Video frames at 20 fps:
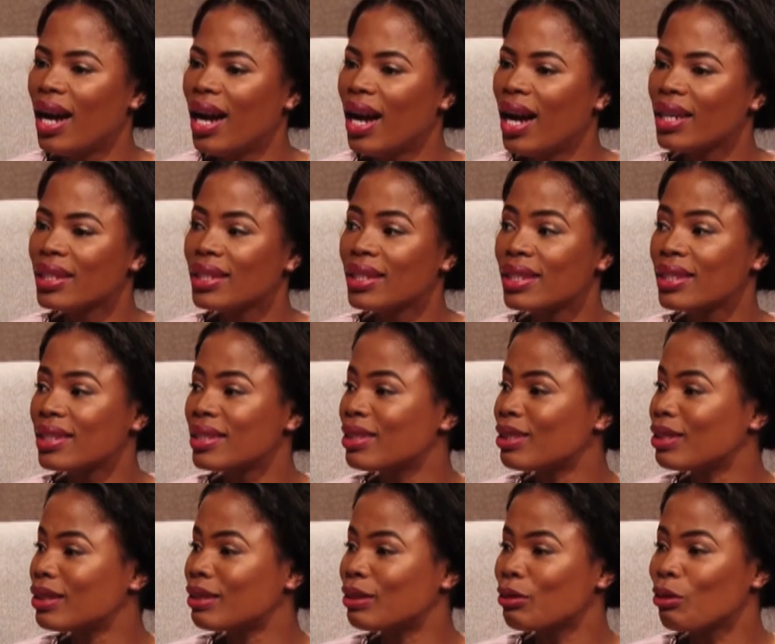I
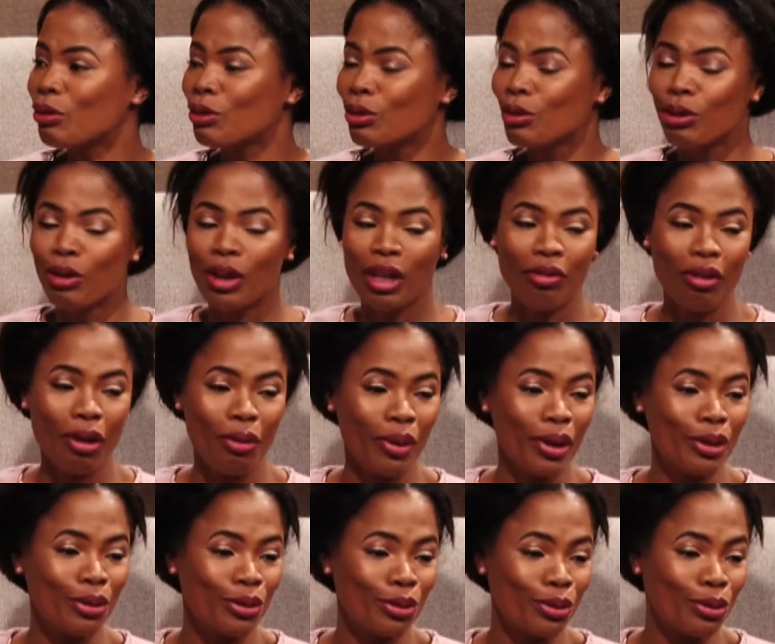don't know if I
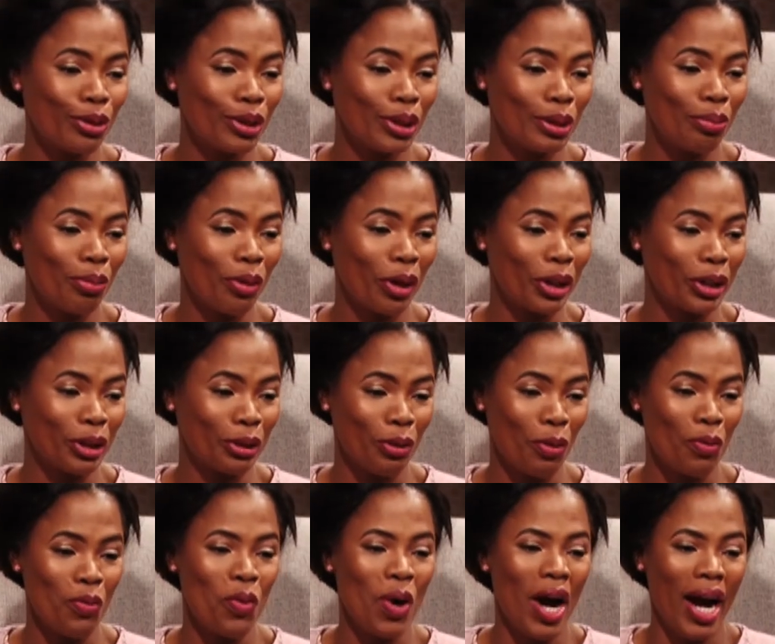went through depression
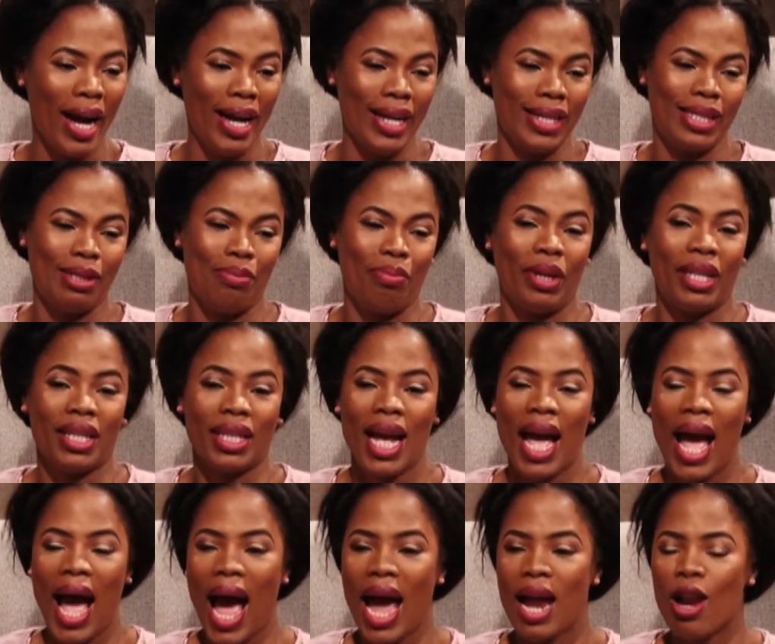or what, but
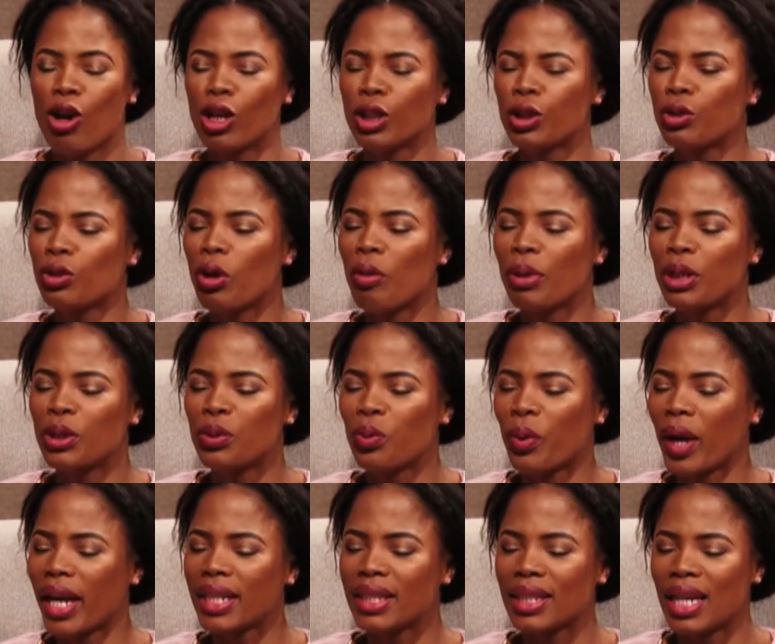I lost so much
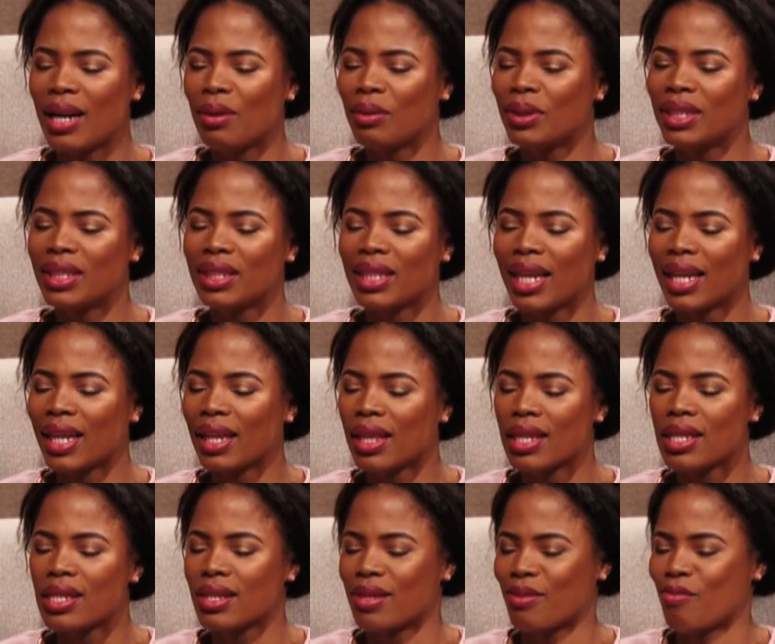weight. I was like
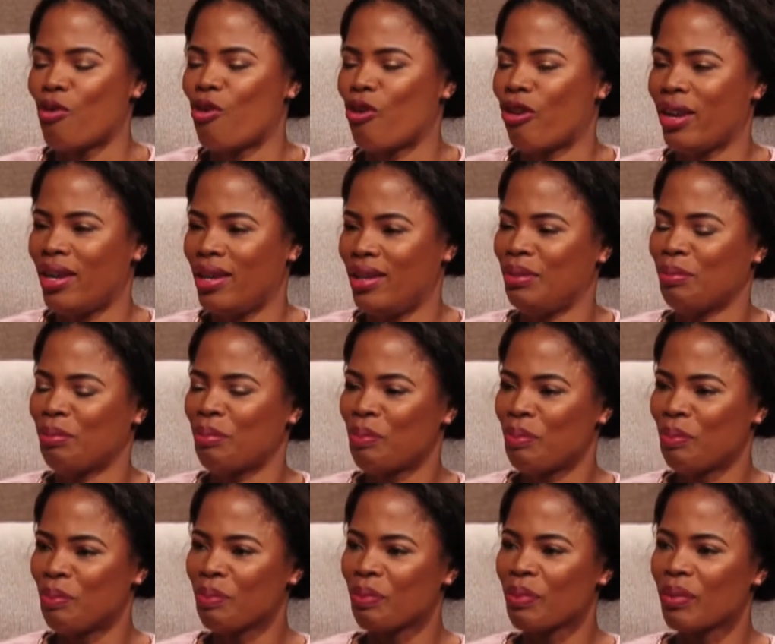this small.
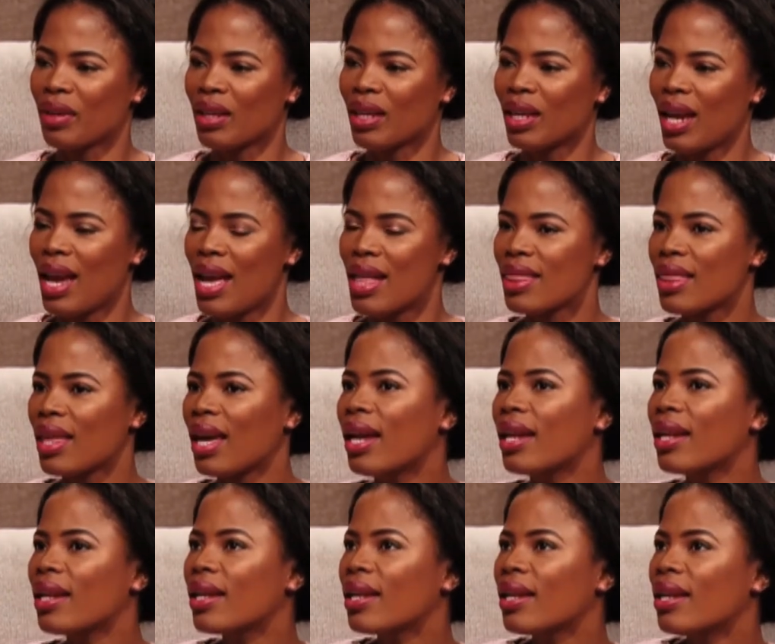And
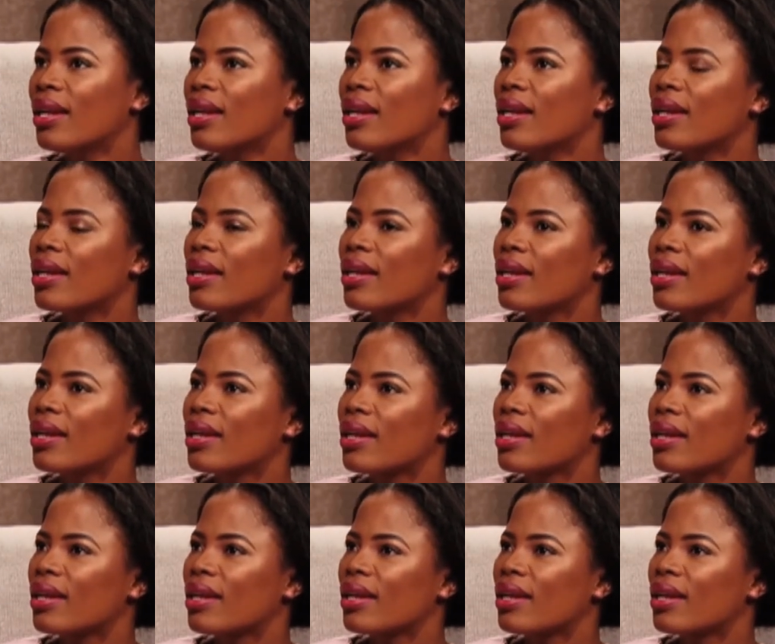then,
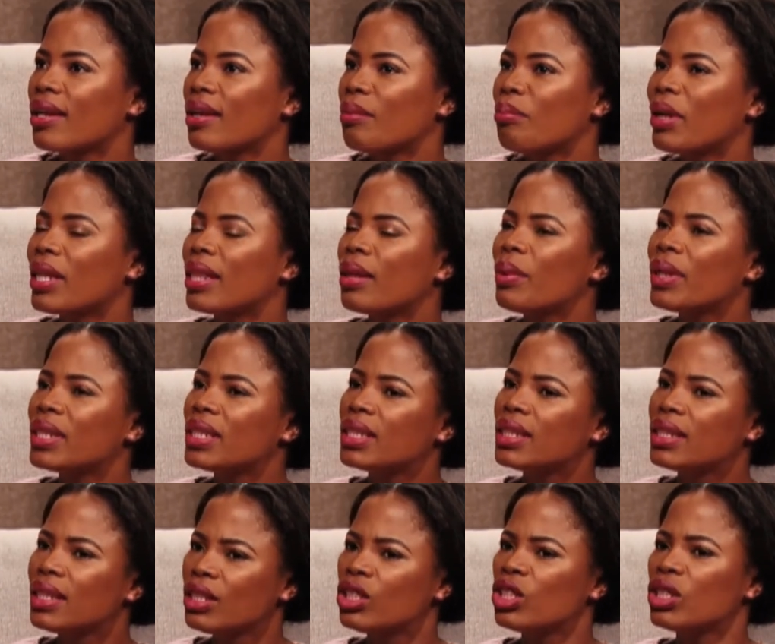but there were
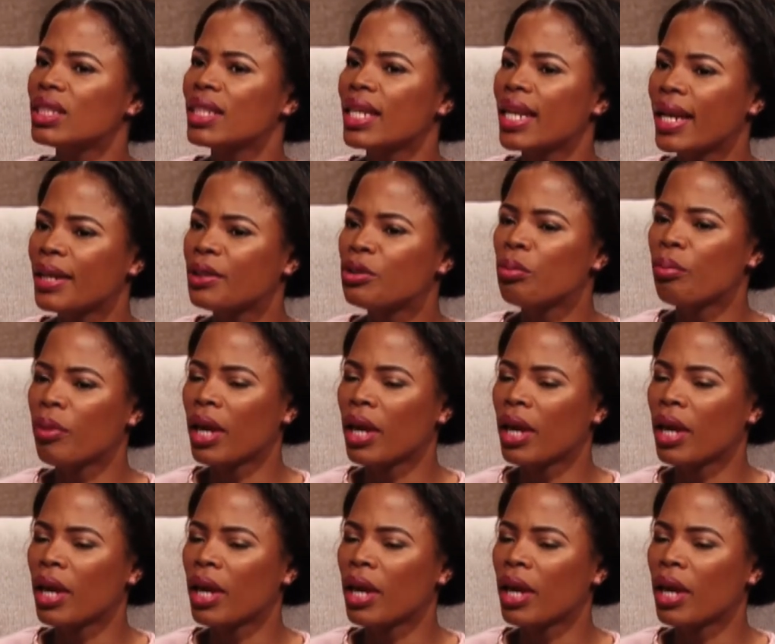decisions that I had to